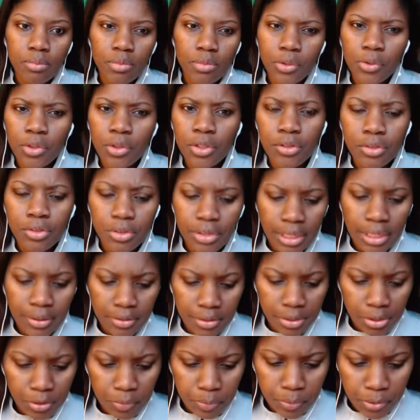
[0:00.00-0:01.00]
We're going to look at
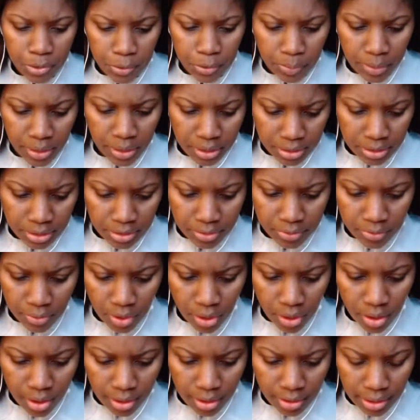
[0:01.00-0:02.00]
their perspective
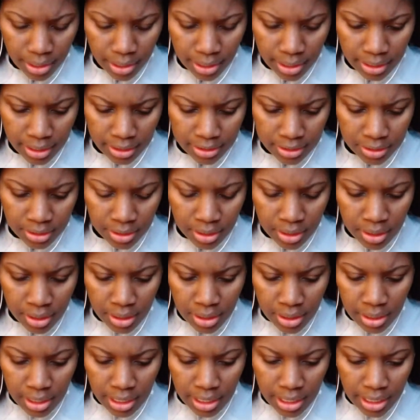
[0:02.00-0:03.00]
on that.
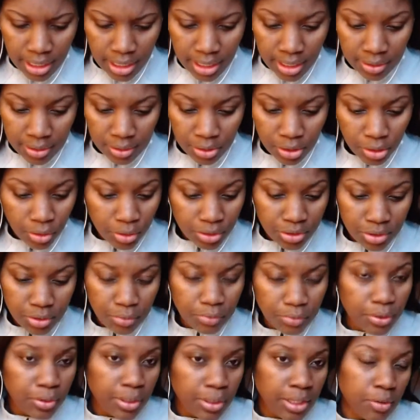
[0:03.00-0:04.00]
And, it's going to
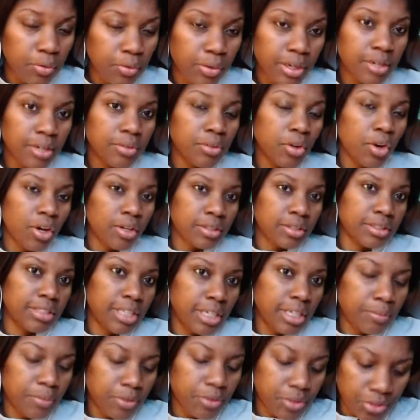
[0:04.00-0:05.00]
feel like Groundhog's
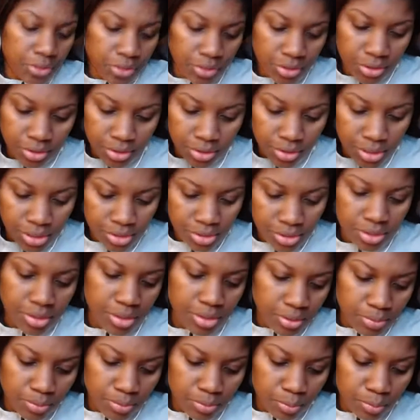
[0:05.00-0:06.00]
Day because it's
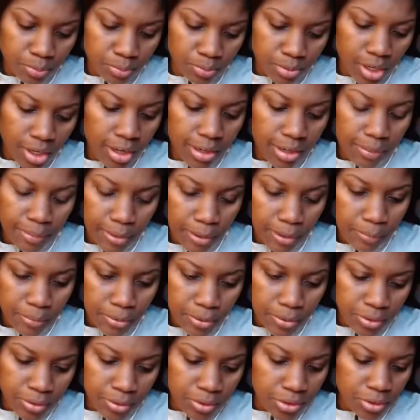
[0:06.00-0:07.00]
going to talk about
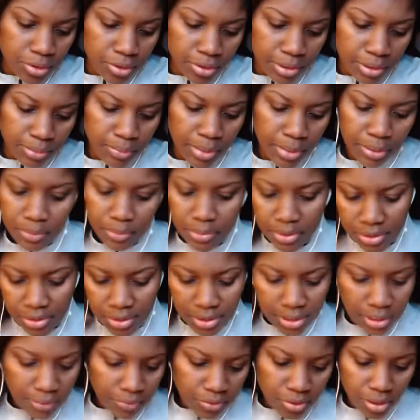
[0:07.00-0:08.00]
bills or amendments
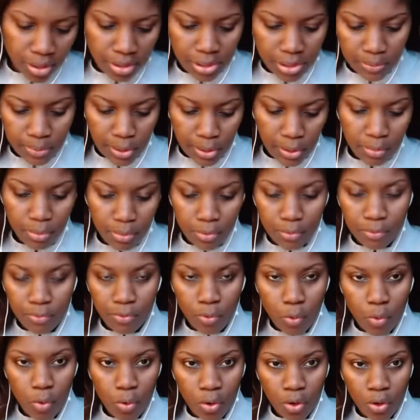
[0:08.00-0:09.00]
that I've talked about
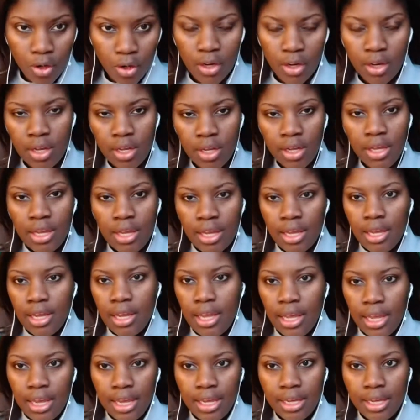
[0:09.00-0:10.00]
before.
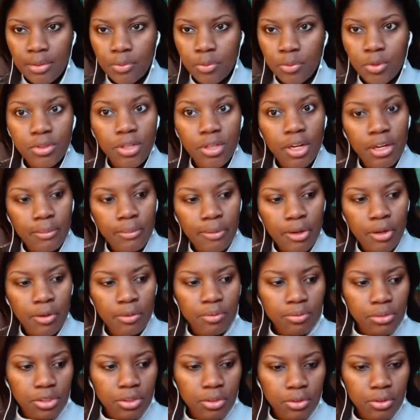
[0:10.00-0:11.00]
And we'll talk about,
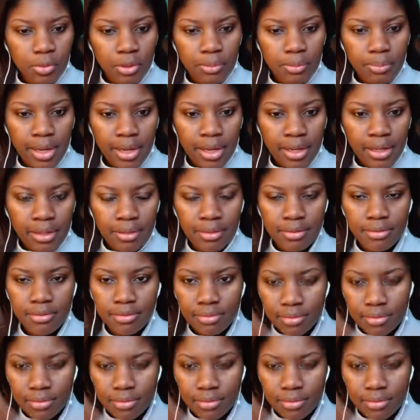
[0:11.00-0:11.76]
I'll